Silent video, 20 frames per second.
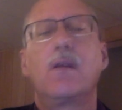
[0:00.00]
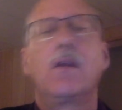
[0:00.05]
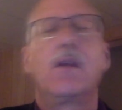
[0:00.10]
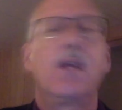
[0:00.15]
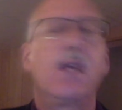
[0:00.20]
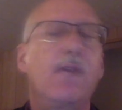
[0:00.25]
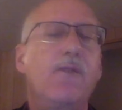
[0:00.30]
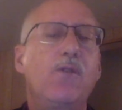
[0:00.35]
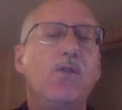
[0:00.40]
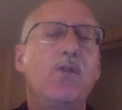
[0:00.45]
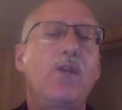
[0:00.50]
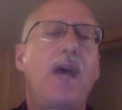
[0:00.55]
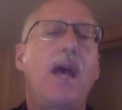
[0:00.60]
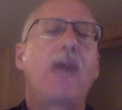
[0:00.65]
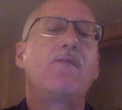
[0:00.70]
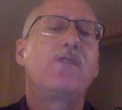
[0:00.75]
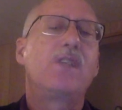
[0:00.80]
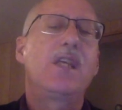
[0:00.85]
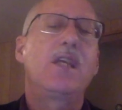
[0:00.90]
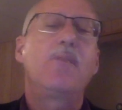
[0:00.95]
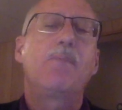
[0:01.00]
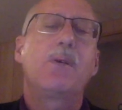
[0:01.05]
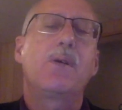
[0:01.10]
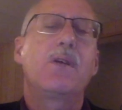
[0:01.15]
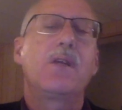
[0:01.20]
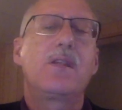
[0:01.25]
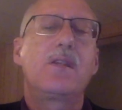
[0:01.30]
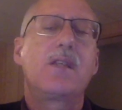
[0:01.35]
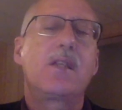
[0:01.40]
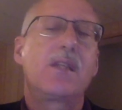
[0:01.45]
If you dive deeper
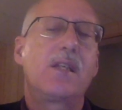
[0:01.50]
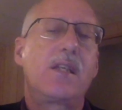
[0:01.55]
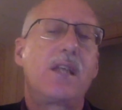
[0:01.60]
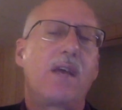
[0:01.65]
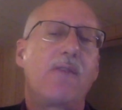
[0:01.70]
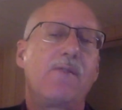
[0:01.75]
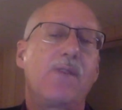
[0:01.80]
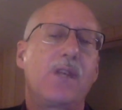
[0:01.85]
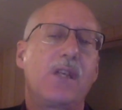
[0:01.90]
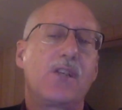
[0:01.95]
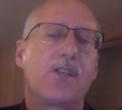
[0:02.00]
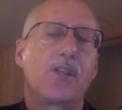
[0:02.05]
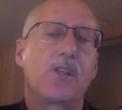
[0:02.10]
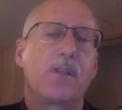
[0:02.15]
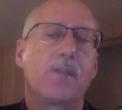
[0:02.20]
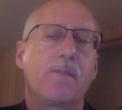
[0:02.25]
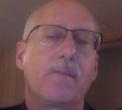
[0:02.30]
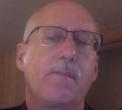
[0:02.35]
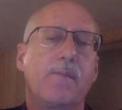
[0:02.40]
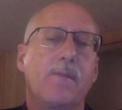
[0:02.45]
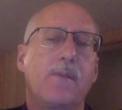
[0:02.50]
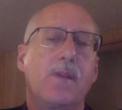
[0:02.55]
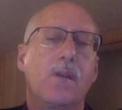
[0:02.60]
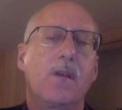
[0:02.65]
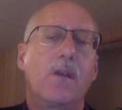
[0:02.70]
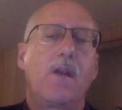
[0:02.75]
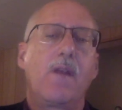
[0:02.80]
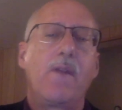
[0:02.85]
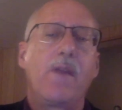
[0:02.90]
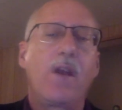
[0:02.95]
into the definition,
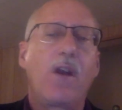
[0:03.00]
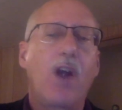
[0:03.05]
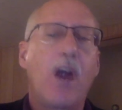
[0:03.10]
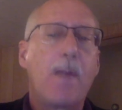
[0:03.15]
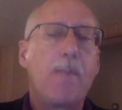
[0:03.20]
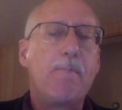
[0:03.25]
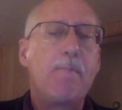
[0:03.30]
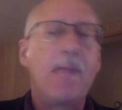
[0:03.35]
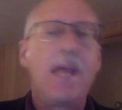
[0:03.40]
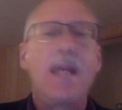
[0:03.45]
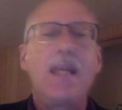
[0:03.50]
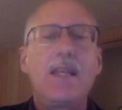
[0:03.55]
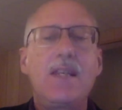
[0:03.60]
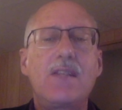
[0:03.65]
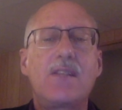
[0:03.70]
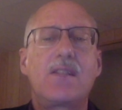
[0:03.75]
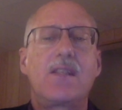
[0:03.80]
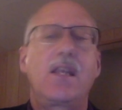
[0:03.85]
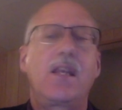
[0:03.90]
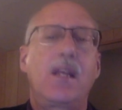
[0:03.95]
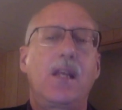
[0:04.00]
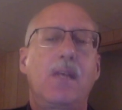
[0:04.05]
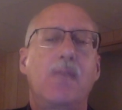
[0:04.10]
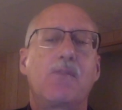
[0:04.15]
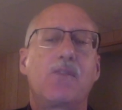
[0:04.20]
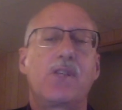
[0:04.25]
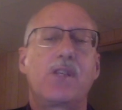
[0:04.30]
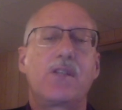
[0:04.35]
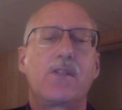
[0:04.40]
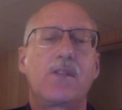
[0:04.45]
there are many
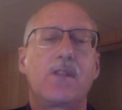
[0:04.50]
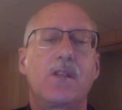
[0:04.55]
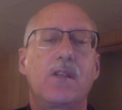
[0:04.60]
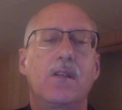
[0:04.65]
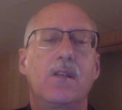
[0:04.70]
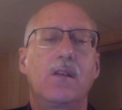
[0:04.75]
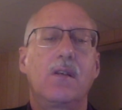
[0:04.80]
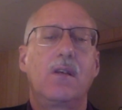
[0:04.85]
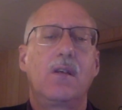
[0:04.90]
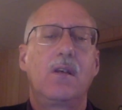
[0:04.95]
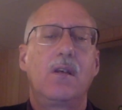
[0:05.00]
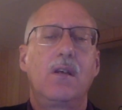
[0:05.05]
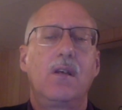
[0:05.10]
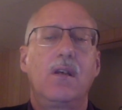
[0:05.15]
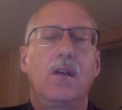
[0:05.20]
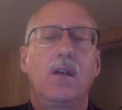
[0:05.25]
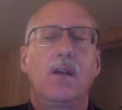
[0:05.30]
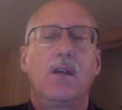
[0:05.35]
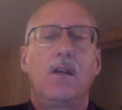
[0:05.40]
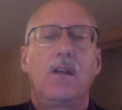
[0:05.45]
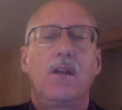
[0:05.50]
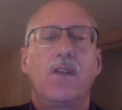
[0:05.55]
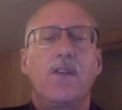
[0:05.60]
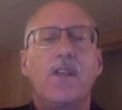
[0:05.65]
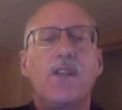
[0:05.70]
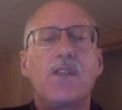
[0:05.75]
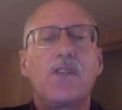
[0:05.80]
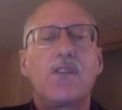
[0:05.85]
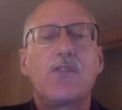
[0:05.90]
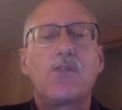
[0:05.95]
synonyms listed.
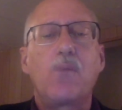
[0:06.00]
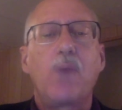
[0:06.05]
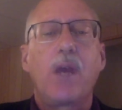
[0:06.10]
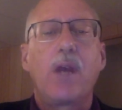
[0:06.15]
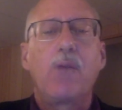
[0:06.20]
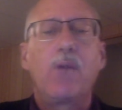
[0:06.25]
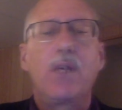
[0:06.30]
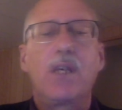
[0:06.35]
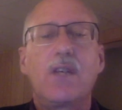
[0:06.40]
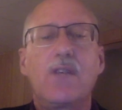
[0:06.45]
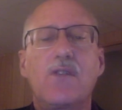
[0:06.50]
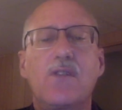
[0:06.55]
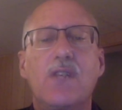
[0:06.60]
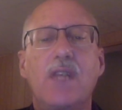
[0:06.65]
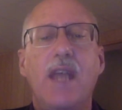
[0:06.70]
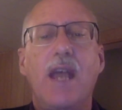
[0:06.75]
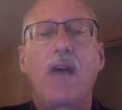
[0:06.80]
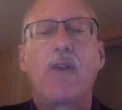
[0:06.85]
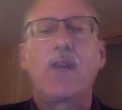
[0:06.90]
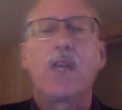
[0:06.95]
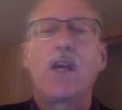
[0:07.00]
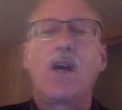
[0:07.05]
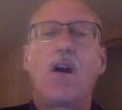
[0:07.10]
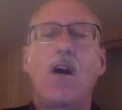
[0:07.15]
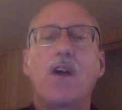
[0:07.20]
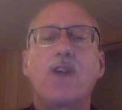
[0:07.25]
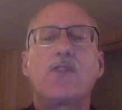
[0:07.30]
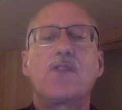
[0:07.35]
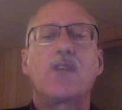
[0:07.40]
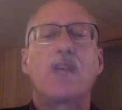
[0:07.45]
This is where we can see how the
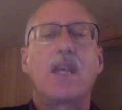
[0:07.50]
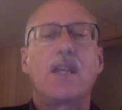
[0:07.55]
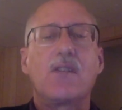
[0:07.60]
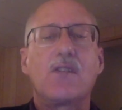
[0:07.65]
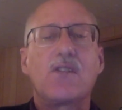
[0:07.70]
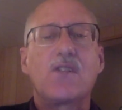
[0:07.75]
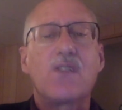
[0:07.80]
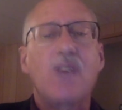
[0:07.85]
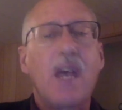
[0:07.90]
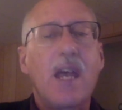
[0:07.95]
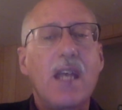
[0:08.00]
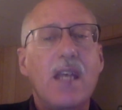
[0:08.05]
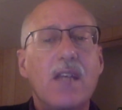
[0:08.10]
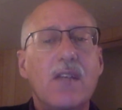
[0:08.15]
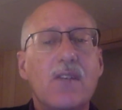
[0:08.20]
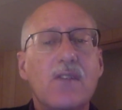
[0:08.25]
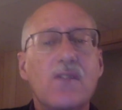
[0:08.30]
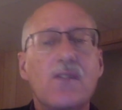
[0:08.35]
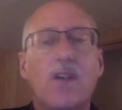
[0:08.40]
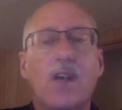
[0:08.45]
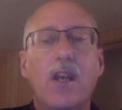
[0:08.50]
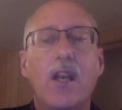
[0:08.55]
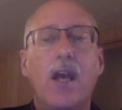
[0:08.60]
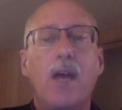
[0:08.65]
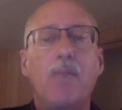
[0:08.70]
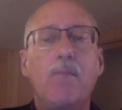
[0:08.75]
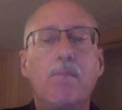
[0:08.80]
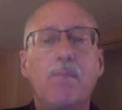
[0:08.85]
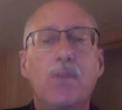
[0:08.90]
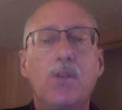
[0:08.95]
arts and science are
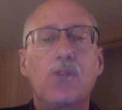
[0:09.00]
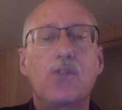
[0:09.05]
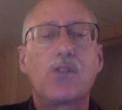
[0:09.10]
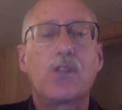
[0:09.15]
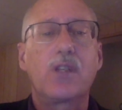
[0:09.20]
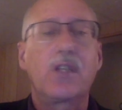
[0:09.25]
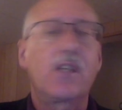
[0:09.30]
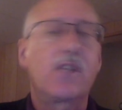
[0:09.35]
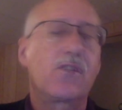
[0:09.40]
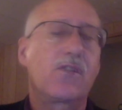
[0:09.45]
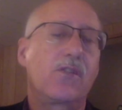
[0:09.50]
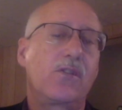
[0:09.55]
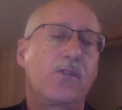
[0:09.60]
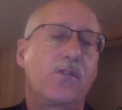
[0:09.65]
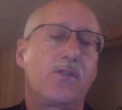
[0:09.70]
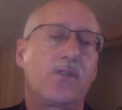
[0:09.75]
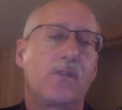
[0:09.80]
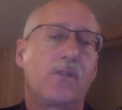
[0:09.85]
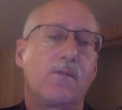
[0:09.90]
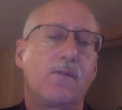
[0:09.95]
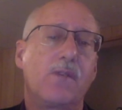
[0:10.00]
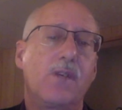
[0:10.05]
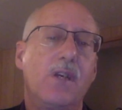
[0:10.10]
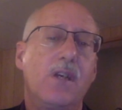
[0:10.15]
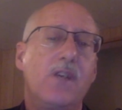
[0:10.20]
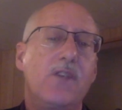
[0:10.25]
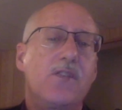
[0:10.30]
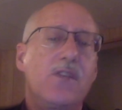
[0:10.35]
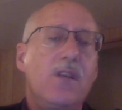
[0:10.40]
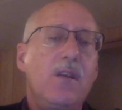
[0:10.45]
not mutually exclusive.
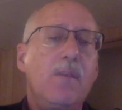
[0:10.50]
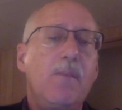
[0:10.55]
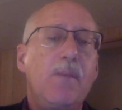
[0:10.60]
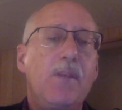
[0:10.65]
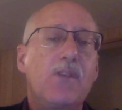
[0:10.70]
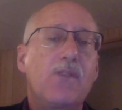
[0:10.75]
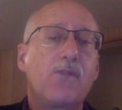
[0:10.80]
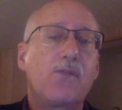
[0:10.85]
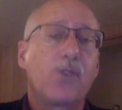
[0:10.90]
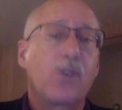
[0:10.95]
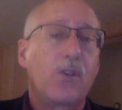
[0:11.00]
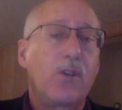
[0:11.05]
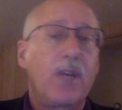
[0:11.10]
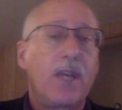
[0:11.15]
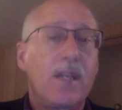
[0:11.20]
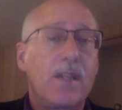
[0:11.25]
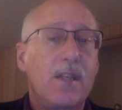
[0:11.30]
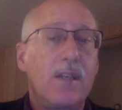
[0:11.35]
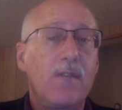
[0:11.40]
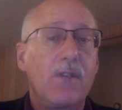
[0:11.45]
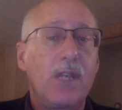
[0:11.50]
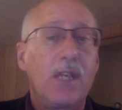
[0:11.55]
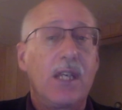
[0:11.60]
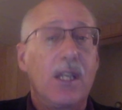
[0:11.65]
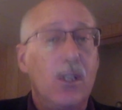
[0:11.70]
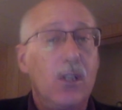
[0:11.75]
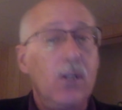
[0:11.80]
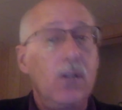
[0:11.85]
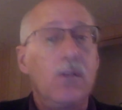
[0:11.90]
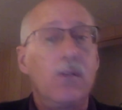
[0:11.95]
Synonyms for creativity
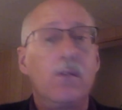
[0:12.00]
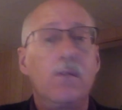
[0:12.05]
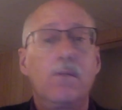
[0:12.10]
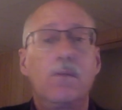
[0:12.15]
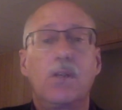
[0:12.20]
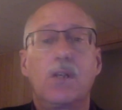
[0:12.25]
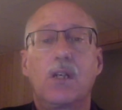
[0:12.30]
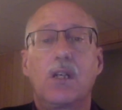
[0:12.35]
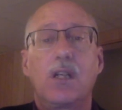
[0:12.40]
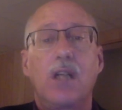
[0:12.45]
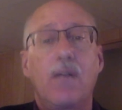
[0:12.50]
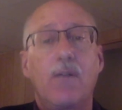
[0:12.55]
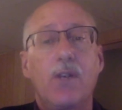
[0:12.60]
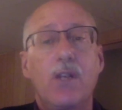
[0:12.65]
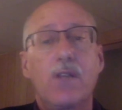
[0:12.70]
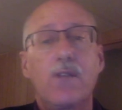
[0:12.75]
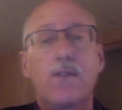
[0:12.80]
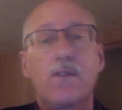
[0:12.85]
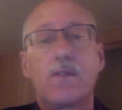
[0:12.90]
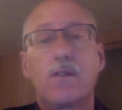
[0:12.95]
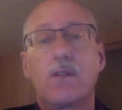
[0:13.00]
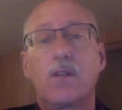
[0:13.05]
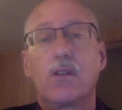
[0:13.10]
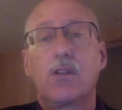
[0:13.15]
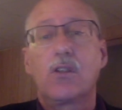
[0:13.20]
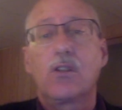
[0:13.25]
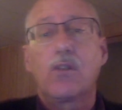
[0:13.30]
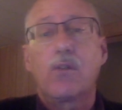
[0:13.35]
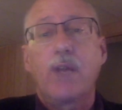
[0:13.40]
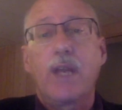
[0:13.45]
include cleverness,
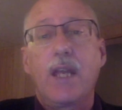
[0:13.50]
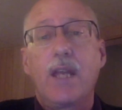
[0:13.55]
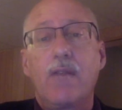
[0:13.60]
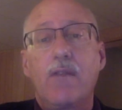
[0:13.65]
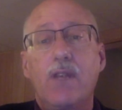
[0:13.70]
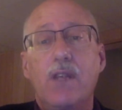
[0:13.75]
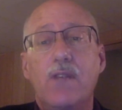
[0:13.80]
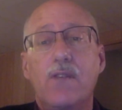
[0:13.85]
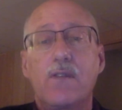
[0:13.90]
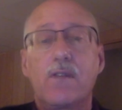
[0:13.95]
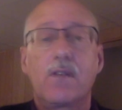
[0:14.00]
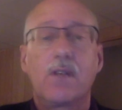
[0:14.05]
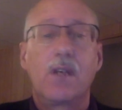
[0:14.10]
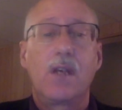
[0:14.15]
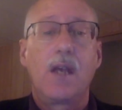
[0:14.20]
creativeness,